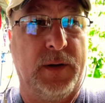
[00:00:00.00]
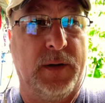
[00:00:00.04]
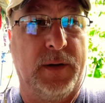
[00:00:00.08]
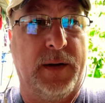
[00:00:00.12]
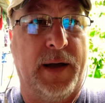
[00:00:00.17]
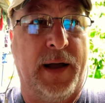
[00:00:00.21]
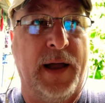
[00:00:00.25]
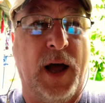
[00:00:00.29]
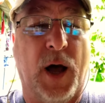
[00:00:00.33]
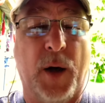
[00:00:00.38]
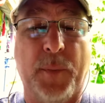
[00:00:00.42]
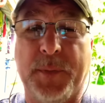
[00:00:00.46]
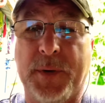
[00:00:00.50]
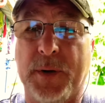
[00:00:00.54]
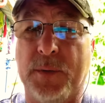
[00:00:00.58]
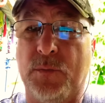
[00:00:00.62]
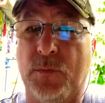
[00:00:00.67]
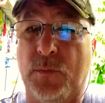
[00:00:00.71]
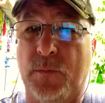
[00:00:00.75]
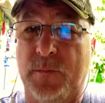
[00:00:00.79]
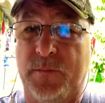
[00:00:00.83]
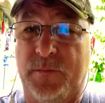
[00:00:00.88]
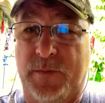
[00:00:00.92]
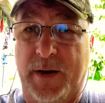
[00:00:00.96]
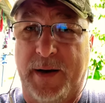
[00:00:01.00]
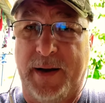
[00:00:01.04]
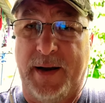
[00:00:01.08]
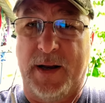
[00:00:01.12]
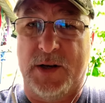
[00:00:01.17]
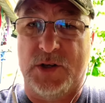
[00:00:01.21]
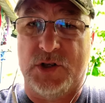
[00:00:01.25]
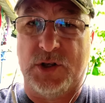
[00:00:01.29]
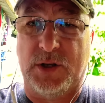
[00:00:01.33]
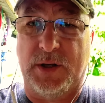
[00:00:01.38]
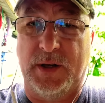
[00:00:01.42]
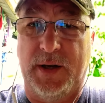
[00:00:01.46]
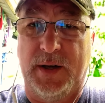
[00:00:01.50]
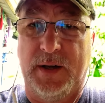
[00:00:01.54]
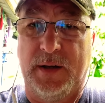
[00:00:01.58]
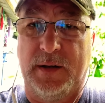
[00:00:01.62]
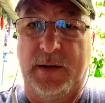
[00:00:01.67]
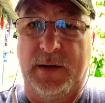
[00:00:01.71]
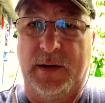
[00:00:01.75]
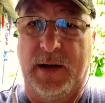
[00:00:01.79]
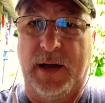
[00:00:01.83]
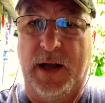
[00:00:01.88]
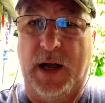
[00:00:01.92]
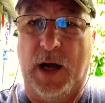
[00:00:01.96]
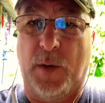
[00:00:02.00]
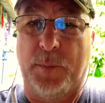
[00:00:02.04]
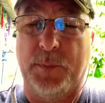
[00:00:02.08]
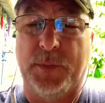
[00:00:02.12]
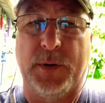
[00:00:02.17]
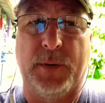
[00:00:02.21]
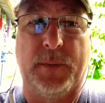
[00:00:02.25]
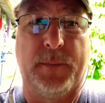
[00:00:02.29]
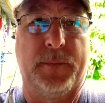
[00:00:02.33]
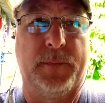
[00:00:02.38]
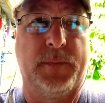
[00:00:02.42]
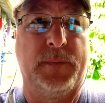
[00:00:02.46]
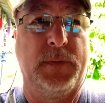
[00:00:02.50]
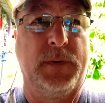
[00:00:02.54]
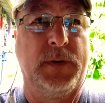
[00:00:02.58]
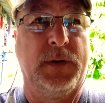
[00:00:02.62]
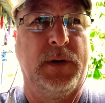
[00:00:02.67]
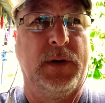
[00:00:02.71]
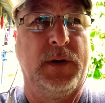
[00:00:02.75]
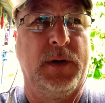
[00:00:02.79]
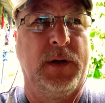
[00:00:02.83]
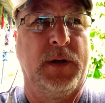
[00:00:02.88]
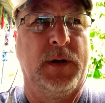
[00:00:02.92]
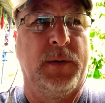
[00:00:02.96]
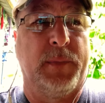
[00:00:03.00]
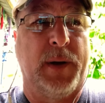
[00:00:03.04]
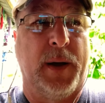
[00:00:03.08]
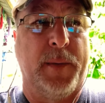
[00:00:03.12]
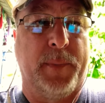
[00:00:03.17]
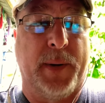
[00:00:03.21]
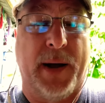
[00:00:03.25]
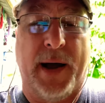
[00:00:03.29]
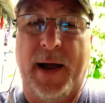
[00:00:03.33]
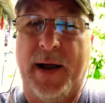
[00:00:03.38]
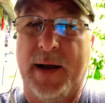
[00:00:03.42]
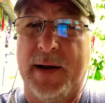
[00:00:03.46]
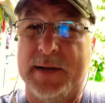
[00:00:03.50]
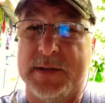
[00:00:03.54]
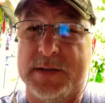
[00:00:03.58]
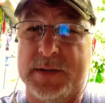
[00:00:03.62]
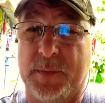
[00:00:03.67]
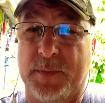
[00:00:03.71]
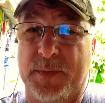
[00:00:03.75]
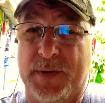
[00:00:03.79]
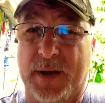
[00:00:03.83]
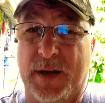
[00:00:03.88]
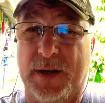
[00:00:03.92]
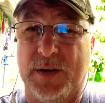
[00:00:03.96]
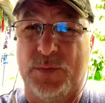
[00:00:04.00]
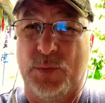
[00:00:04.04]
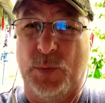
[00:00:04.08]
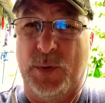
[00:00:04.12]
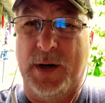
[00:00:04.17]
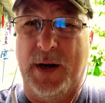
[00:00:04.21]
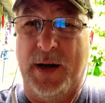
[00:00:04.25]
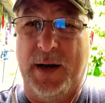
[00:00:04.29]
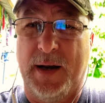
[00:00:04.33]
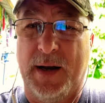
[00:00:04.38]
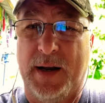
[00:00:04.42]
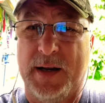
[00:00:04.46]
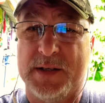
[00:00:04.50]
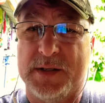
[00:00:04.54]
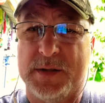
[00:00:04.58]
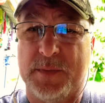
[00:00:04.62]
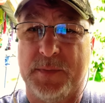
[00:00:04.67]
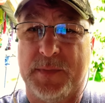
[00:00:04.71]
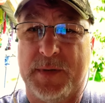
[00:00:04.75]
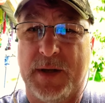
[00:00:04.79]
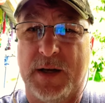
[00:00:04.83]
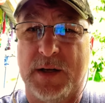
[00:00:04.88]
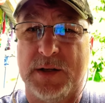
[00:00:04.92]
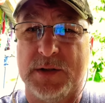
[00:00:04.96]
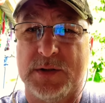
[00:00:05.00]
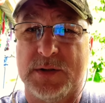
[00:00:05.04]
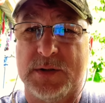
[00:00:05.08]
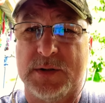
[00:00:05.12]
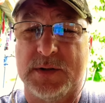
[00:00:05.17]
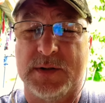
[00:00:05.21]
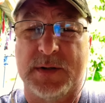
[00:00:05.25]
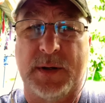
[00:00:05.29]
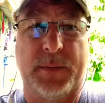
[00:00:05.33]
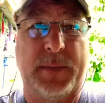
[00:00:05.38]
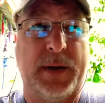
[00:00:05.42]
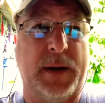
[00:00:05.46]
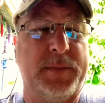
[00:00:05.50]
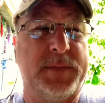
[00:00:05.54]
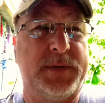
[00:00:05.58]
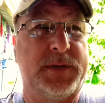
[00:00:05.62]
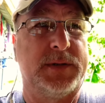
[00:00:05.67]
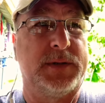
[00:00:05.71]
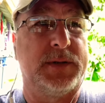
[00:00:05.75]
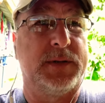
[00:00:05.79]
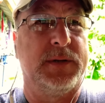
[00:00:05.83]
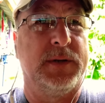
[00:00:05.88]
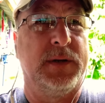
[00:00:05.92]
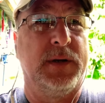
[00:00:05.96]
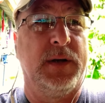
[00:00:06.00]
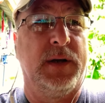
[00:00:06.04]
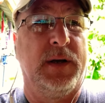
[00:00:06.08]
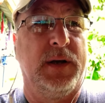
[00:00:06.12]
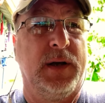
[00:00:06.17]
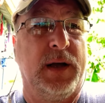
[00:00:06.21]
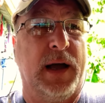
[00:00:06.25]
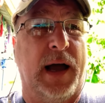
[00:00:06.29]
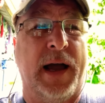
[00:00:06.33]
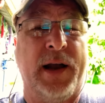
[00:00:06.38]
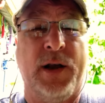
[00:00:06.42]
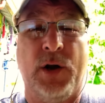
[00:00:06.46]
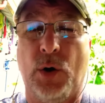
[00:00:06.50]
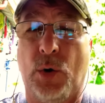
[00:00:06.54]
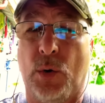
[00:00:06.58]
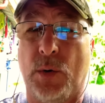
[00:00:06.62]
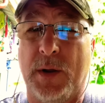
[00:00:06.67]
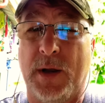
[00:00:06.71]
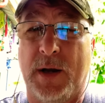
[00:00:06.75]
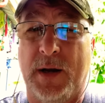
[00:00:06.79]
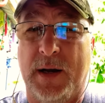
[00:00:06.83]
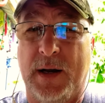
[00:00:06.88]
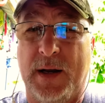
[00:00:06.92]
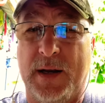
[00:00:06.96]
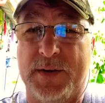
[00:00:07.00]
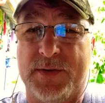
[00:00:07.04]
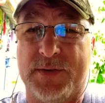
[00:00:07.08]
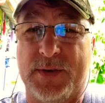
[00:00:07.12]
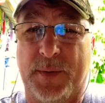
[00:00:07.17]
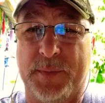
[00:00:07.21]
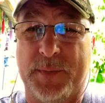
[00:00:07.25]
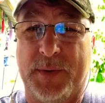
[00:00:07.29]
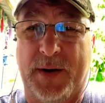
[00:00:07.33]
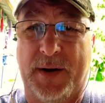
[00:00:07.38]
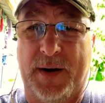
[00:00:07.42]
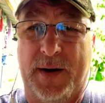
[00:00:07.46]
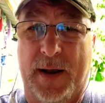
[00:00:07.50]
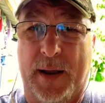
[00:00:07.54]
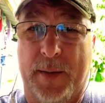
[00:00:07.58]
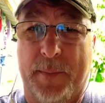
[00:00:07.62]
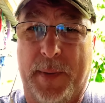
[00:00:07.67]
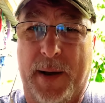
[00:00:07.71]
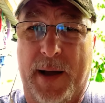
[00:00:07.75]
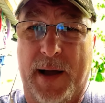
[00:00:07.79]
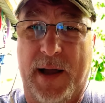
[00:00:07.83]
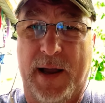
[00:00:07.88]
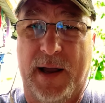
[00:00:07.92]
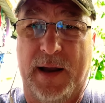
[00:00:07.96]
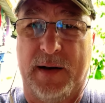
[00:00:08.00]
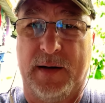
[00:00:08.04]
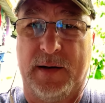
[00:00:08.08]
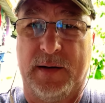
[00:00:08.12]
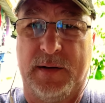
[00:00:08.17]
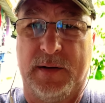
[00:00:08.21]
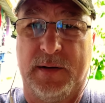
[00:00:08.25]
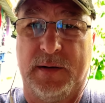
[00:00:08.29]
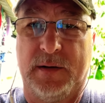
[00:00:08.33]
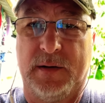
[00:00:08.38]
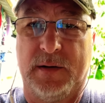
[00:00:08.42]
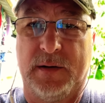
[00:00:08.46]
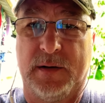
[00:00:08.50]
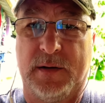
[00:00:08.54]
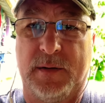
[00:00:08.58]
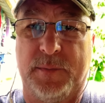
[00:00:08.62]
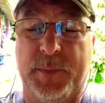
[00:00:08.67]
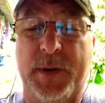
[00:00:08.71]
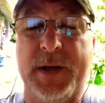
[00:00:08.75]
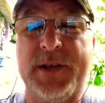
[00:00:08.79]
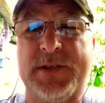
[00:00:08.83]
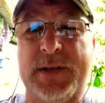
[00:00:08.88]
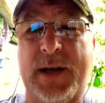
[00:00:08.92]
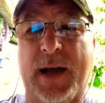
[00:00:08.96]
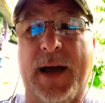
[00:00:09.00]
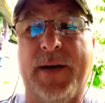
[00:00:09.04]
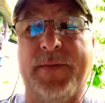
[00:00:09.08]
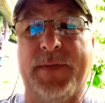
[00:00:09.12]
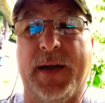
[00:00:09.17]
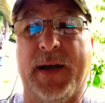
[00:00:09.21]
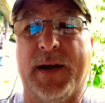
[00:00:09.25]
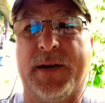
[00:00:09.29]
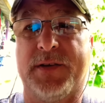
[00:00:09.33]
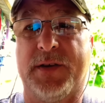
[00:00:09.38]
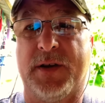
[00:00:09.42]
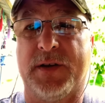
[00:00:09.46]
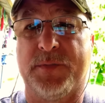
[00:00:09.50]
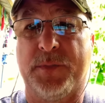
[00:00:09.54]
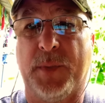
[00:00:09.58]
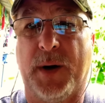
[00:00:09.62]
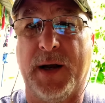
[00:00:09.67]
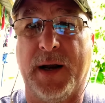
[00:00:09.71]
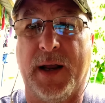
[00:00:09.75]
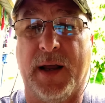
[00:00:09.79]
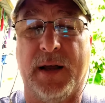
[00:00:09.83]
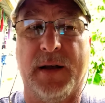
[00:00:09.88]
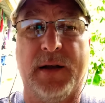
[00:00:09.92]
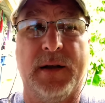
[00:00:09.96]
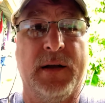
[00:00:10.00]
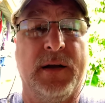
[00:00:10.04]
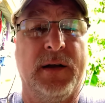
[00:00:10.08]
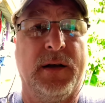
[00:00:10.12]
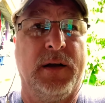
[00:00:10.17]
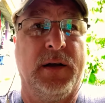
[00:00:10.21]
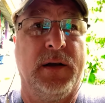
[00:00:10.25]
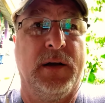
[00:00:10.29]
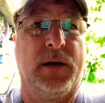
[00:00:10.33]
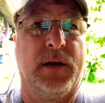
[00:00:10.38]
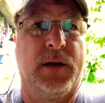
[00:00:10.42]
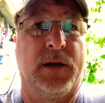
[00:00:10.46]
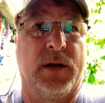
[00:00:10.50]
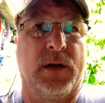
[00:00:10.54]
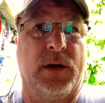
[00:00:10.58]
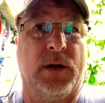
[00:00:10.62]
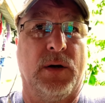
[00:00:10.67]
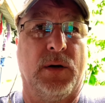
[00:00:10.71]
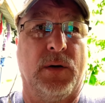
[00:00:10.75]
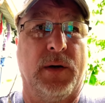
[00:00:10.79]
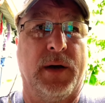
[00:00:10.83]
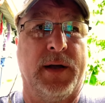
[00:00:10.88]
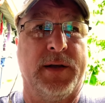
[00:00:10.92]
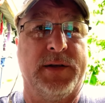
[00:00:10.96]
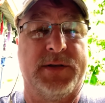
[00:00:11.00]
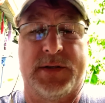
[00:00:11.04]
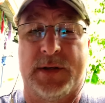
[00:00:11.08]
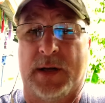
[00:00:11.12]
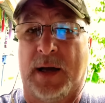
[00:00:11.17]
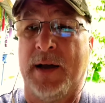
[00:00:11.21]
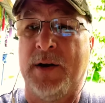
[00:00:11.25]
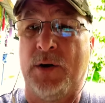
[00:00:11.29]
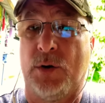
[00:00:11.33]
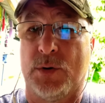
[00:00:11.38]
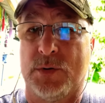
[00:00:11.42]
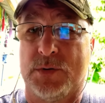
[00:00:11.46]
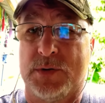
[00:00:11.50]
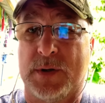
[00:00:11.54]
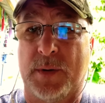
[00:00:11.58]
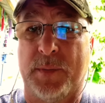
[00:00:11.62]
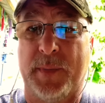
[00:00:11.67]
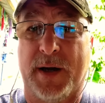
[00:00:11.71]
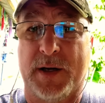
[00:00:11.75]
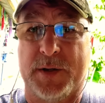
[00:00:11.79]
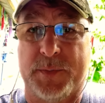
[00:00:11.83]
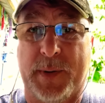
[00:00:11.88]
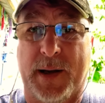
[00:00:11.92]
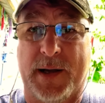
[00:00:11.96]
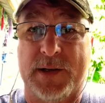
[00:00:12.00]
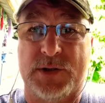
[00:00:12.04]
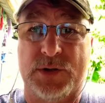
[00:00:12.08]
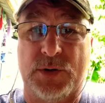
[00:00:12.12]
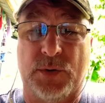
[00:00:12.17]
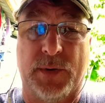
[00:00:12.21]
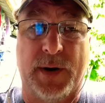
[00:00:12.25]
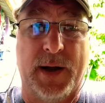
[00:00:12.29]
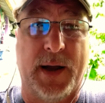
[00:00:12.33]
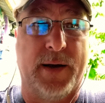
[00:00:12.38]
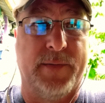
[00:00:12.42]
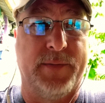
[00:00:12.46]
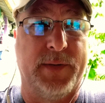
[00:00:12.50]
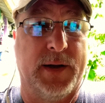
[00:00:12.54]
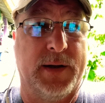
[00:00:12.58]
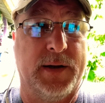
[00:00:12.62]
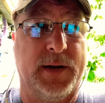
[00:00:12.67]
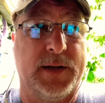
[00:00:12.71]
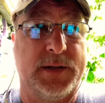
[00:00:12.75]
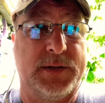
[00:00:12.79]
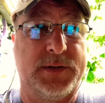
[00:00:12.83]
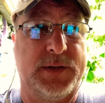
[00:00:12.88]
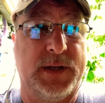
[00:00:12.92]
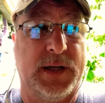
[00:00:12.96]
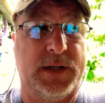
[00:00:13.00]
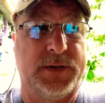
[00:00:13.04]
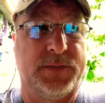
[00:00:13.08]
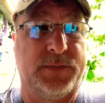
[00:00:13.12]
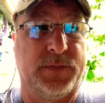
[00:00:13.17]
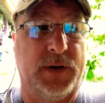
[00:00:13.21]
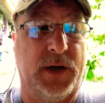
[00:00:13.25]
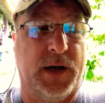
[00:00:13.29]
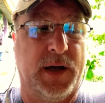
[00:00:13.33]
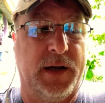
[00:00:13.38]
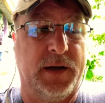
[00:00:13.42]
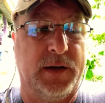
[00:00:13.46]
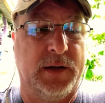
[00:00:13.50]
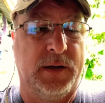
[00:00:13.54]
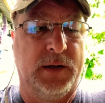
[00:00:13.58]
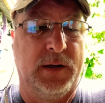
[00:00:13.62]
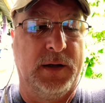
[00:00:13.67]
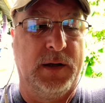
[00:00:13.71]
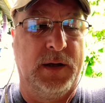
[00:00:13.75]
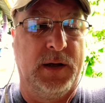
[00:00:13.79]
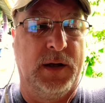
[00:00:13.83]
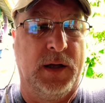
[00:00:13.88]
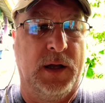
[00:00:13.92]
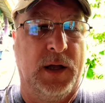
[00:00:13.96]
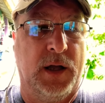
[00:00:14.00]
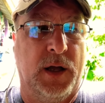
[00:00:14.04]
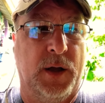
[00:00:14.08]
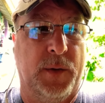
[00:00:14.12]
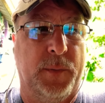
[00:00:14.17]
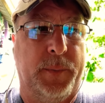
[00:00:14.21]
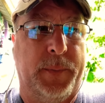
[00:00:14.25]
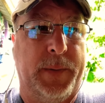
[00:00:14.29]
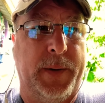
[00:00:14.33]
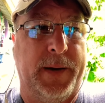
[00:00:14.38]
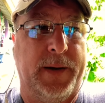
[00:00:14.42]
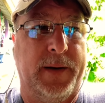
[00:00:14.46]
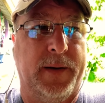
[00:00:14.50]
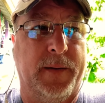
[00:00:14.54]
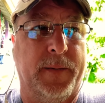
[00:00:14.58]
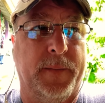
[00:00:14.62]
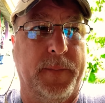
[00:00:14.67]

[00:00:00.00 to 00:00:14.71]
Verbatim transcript: I help them financially, I help them by buying some things when they need some things. Sometimes I know they need something and I buy it because I have the excess money, you know. And so I know some expats don't have that, and that's that's fine. But